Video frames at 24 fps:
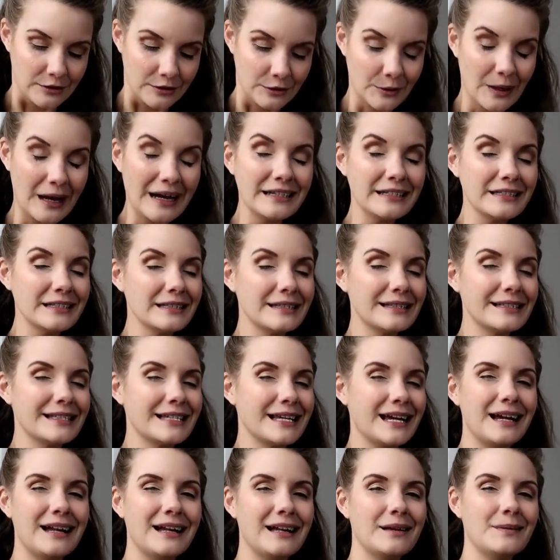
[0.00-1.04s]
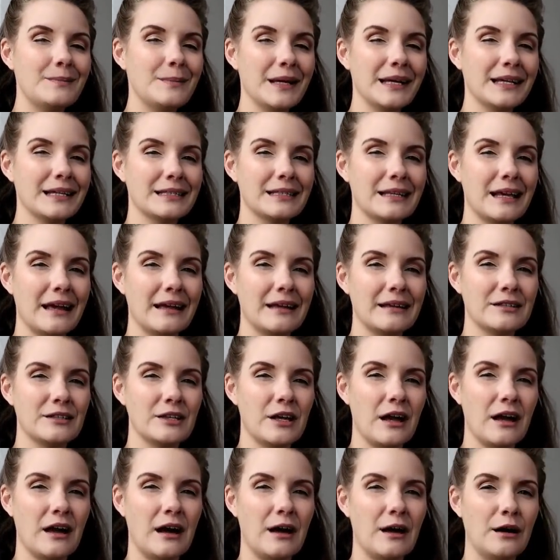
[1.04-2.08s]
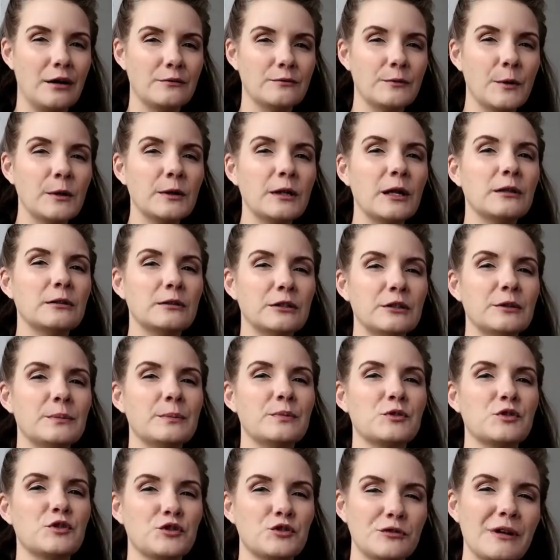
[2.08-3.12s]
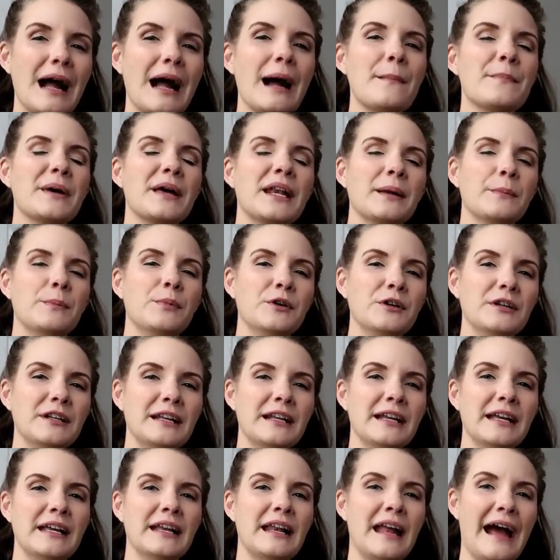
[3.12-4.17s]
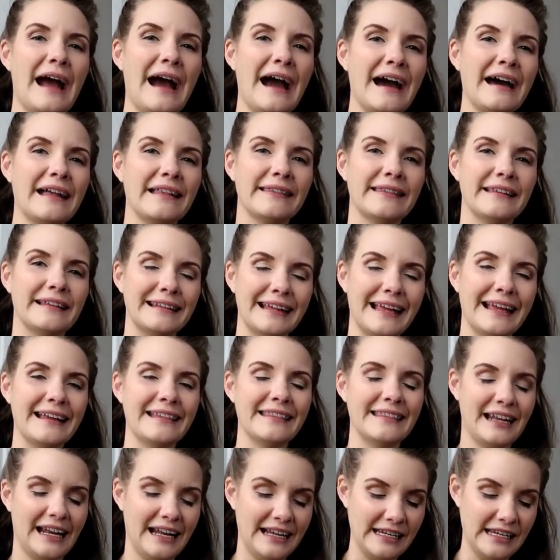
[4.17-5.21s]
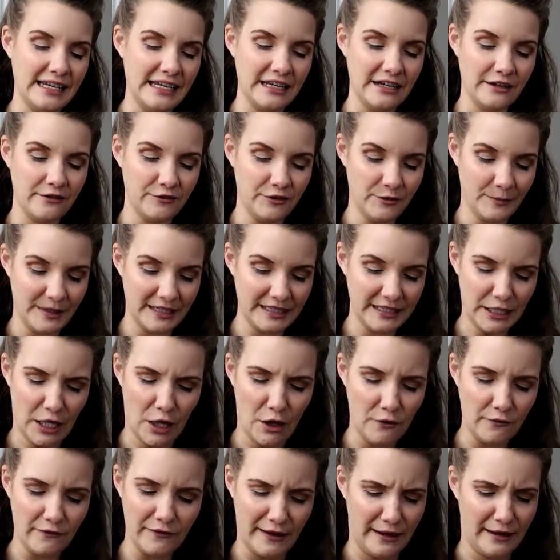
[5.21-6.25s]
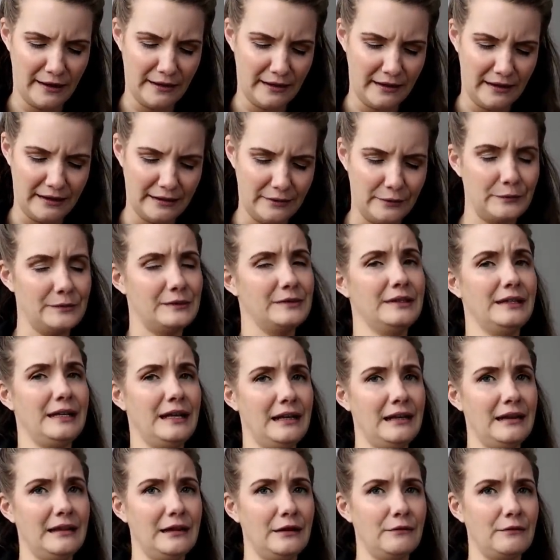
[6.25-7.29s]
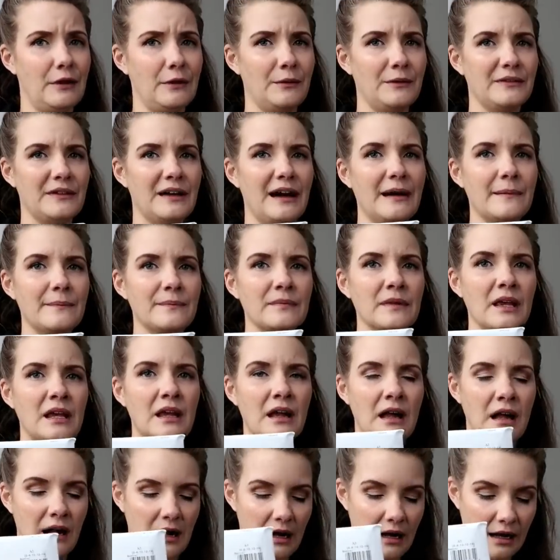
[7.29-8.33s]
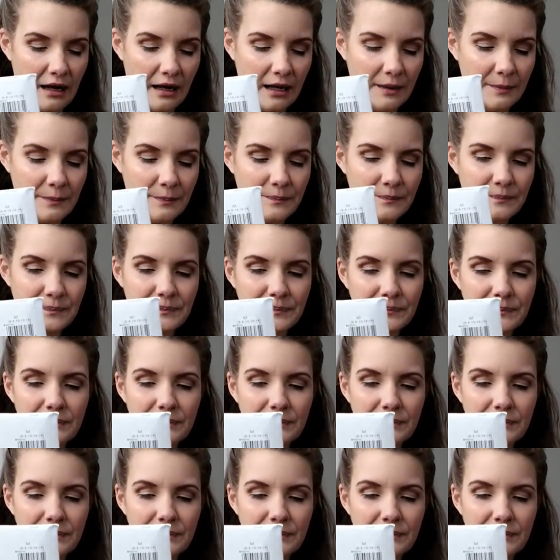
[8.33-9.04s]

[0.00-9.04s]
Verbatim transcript: So I just make a, a uh, rouleau loop strap, and I put it in at the length that I need it for myself, and I don't see anything wrong with that. Um,